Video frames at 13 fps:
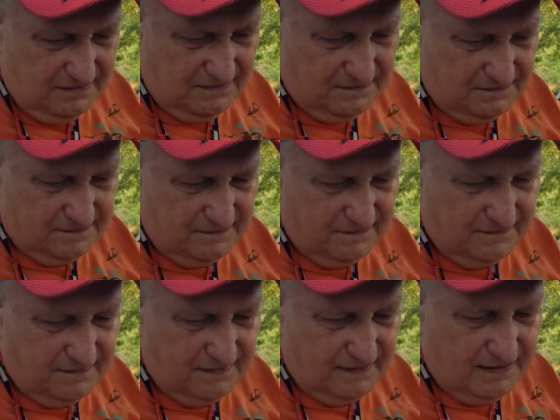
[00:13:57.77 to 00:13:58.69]

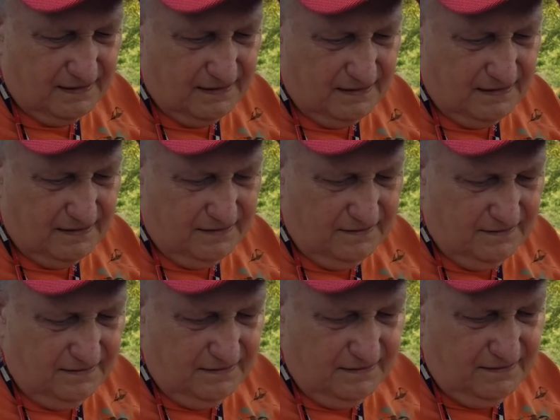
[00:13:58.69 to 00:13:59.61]

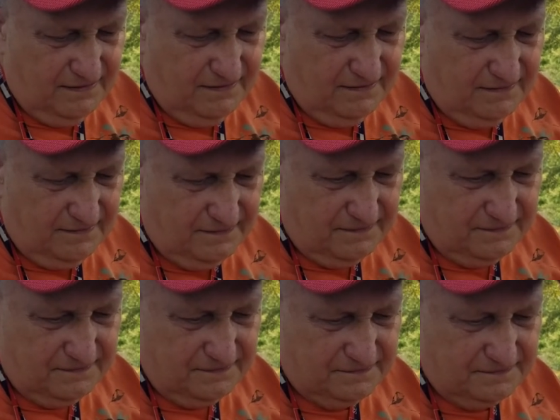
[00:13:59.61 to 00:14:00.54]

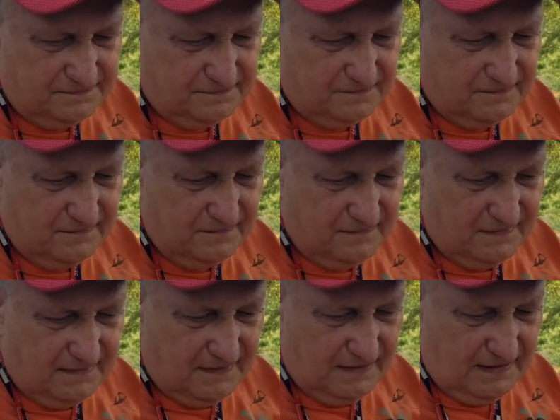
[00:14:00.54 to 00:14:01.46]

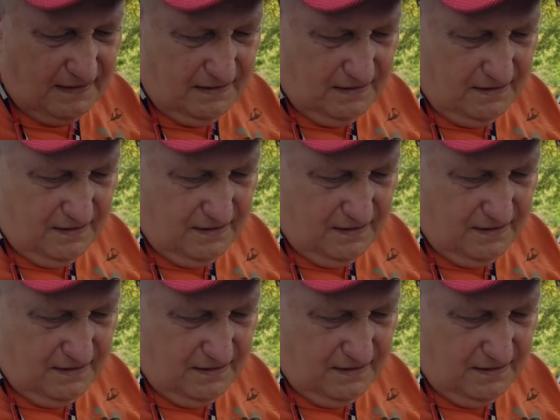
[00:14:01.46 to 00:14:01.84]
Nobody speaks.